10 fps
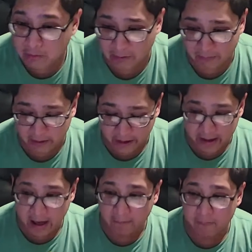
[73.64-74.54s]
second
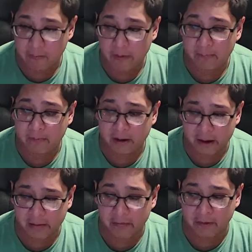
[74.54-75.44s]
half will be
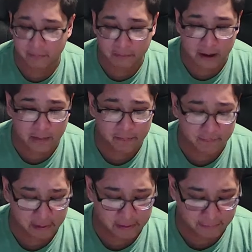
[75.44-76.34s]
released sometime
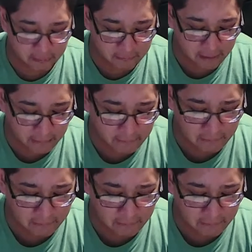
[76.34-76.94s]
during the first half of the